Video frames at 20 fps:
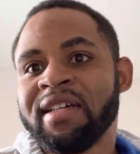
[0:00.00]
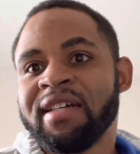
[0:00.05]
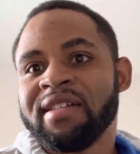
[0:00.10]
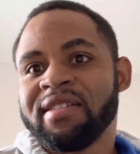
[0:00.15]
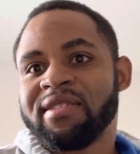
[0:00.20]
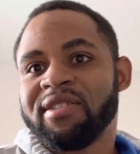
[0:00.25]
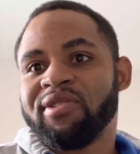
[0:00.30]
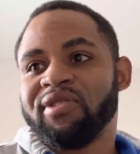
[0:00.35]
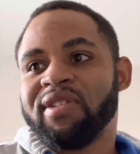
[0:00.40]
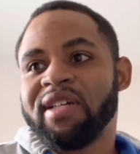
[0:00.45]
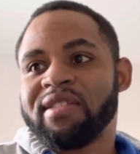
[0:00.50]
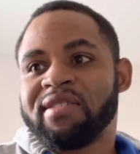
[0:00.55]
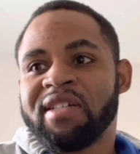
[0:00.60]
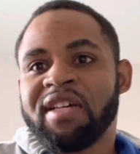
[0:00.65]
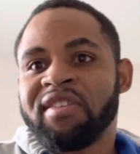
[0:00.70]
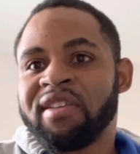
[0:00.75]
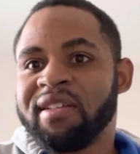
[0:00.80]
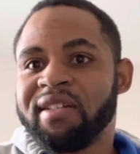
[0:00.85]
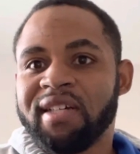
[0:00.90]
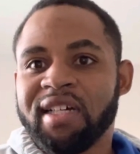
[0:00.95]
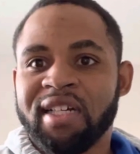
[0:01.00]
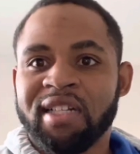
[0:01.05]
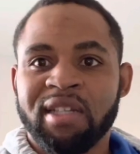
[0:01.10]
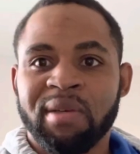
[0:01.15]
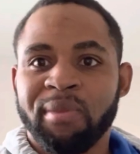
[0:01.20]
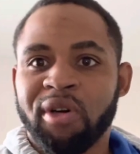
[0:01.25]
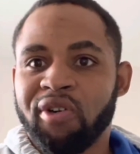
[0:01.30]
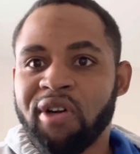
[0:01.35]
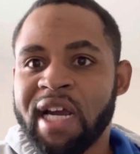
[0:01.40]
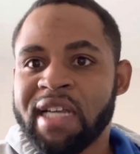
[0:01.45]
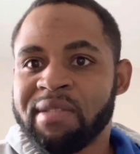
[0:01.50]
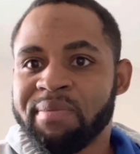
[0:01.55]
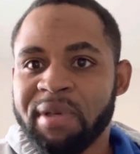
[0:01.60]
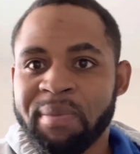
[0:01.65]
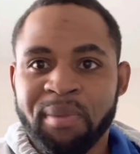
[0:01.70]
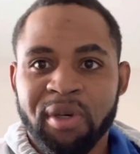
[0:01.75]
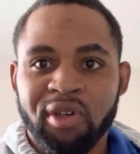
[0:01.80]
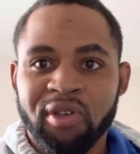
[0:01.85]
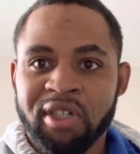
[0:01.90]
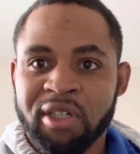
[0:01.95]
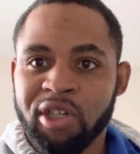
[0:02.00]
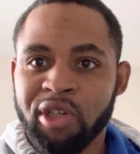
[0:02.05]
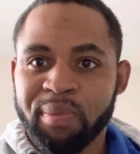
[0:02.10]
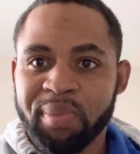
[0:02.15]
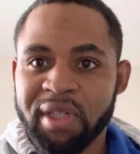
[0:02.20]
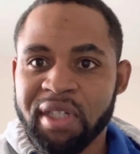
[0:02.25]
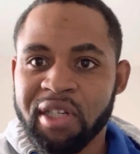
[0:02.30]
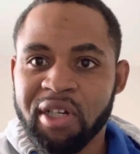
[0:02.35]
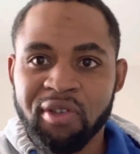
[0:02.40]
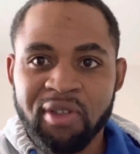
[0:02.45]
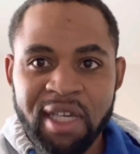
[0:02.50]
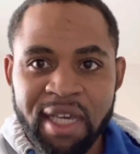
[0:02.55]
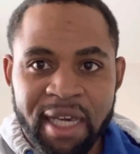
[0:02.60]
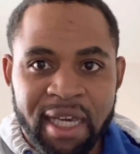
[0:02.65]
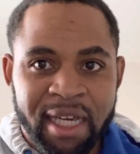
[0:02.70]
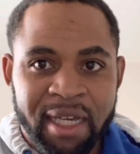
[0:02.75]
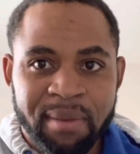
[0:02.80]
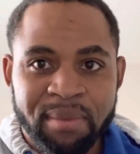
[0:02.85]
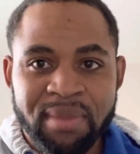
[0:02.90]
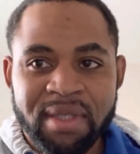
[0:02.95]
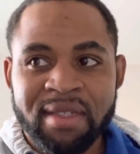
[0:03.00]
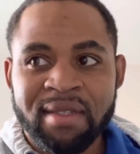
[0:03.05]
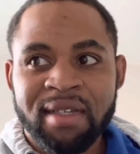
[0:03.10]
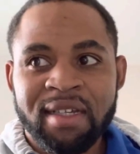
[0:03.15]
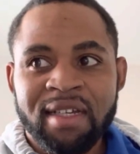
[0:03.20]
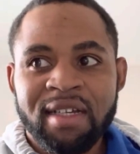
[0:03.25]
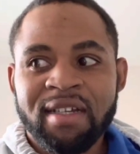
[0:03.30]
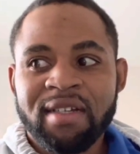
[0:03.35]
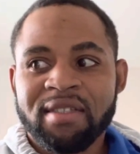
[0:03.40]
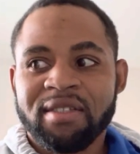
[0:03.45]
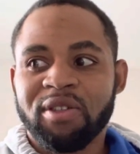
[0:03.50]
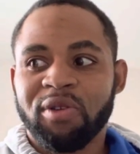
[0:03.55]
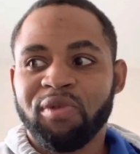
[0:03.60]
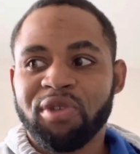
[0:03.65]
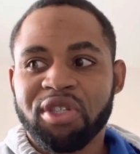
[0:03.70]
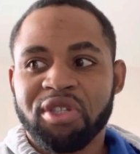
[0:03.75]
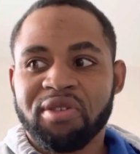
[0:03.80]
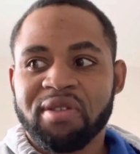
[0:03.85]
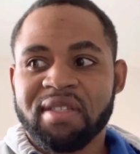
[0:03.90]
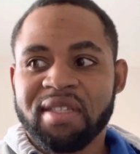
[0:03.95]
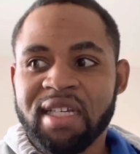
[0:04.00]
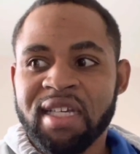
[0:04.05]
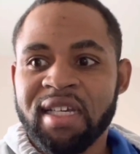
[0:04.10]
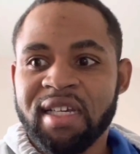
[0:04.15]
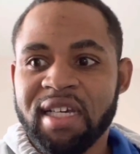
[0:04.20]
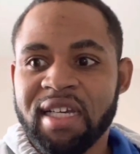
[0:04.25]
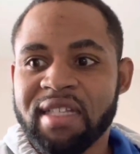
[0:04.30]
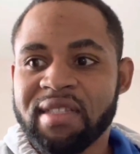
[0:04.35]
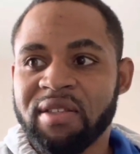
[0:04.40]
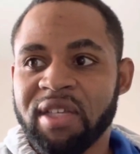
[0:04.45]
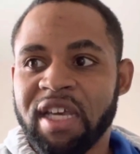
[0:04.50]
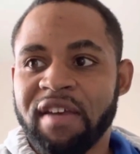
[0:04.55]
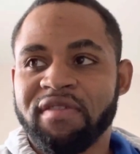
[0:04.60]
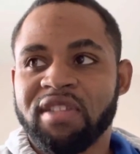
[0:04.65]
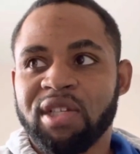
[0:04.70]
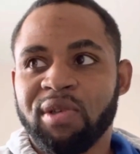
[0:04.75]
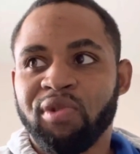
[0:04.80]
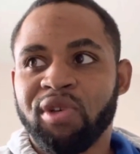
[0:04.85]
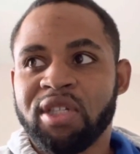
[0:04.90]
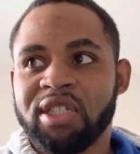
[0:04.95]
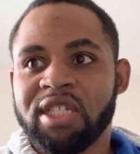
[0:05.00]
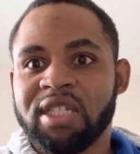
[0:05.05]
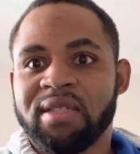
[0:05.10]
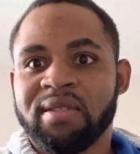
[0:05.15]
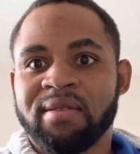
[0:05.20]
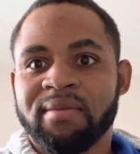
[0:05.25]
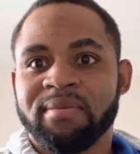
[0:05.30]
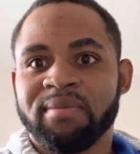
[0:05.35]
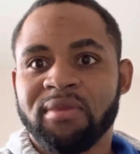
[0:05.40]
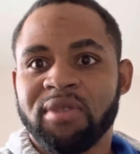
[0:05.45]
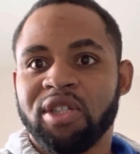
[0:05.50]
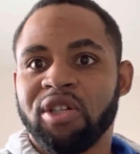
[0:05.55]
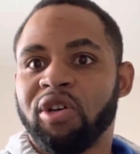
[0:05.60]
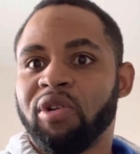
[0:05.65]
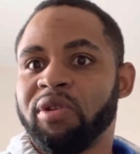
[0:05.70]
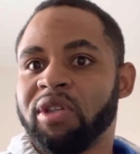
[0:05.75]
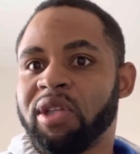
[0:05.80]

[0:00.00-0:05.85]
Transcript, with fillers: So there's nothing done, the motor hasn't been broken open, no cams, so what you're seeing is if someone just, you know,